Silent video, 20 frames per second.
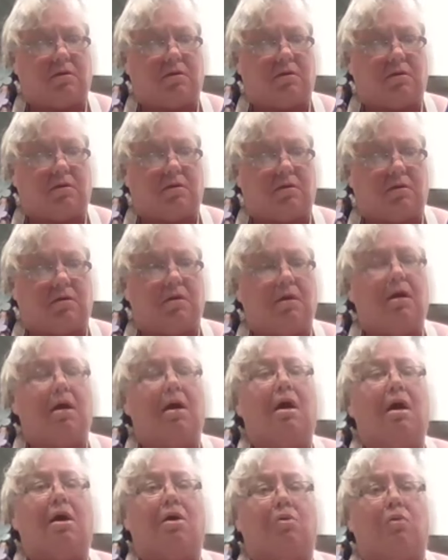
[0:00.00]
to
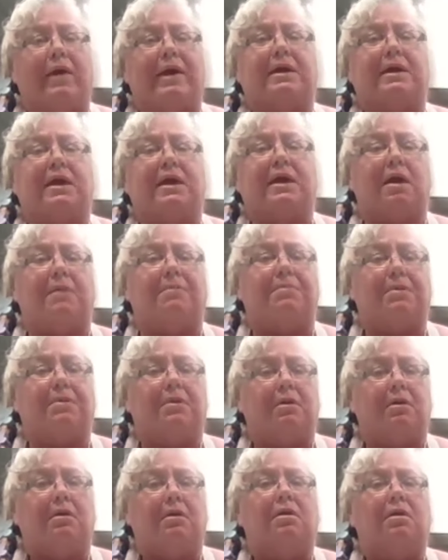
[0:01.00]
warm the water
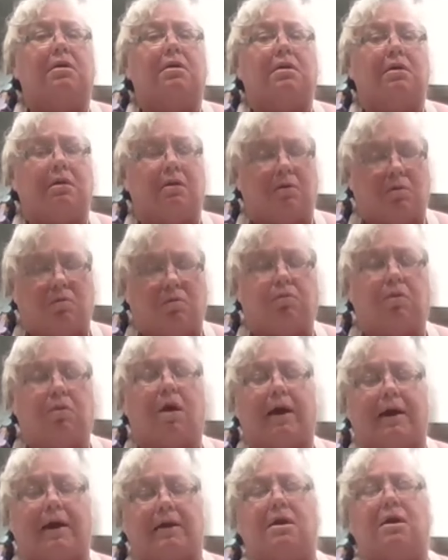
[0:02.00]
up till it
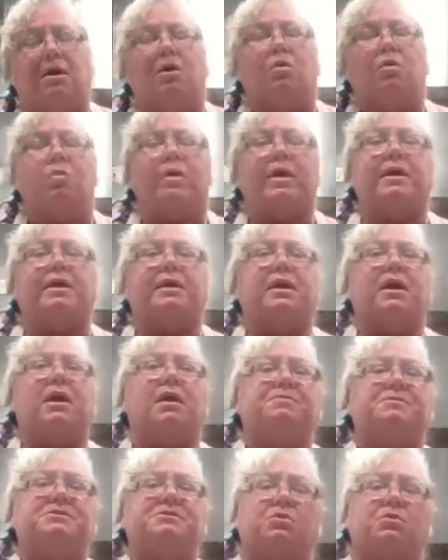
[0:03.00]
boils is
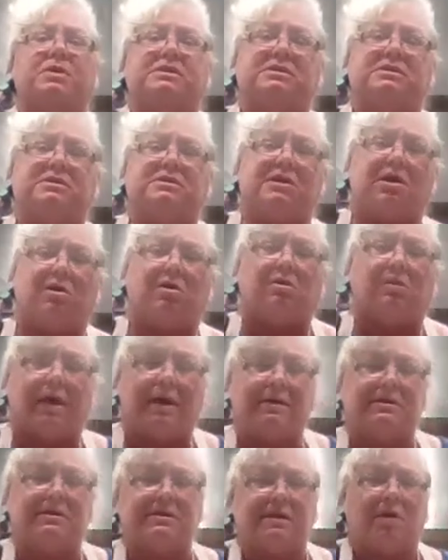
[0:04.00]
a certain amount of
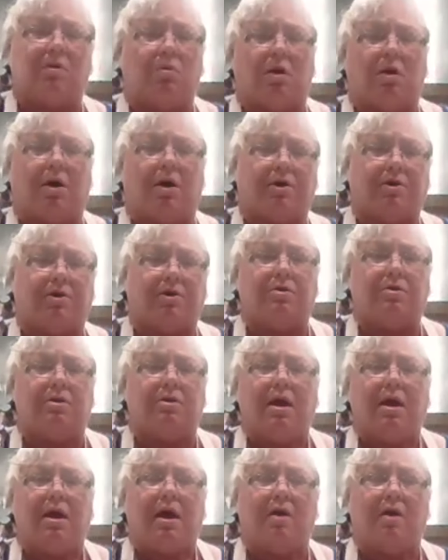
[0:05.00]
time
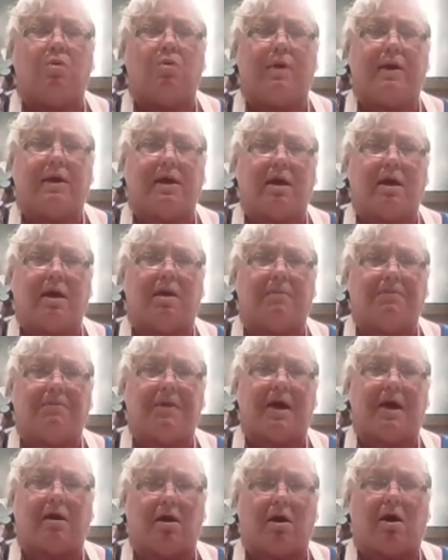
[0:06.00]
and we
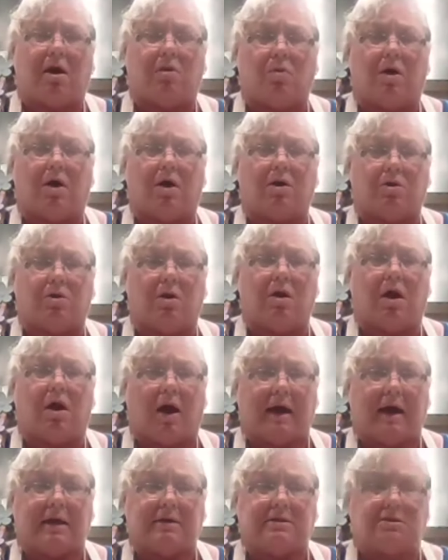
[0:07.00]
keep that hot
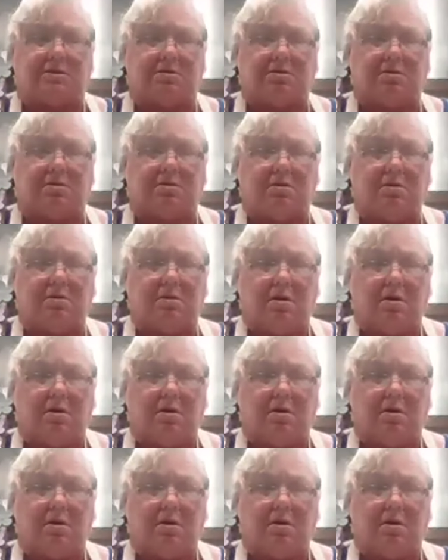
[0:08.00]
water hot.